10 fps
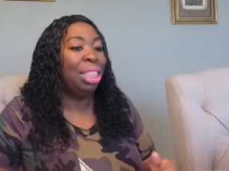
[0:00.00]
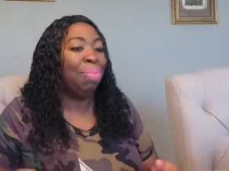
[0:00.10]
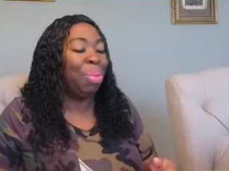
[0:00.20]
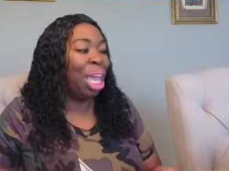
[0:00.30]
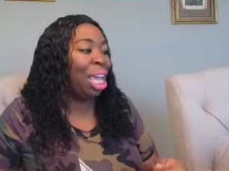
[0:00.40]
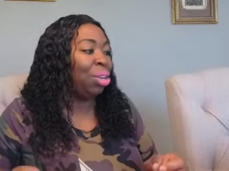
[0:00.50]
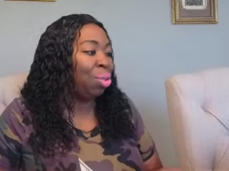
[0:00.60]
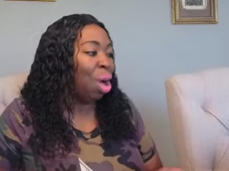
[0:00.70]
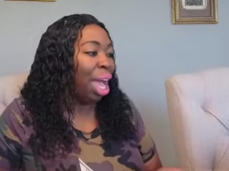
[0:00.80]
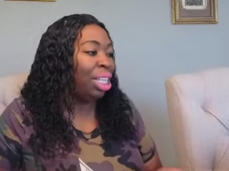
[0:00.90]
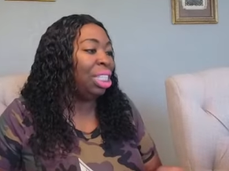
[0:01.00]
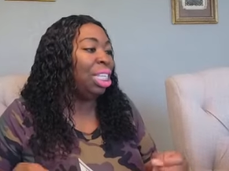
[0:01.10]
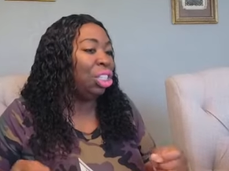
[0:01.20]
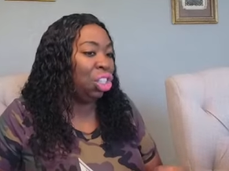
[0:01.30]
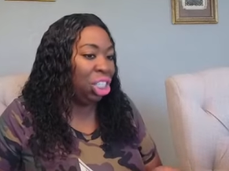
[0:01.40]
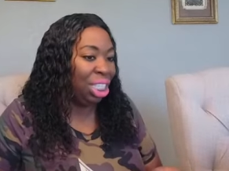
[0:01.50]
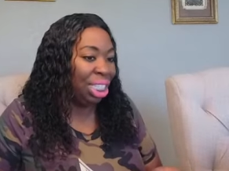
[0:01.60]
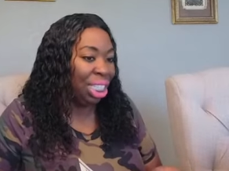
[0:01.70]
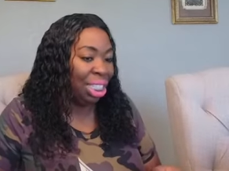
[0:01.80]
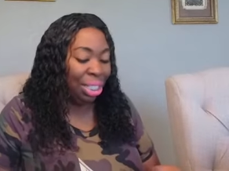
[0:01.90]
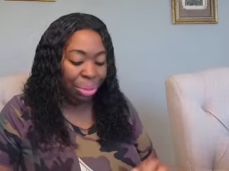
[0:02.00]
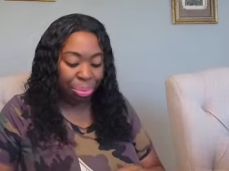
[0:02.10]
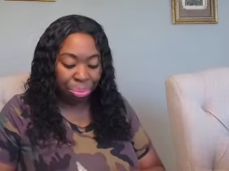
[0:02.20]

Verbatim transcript: the man Christ Jesus.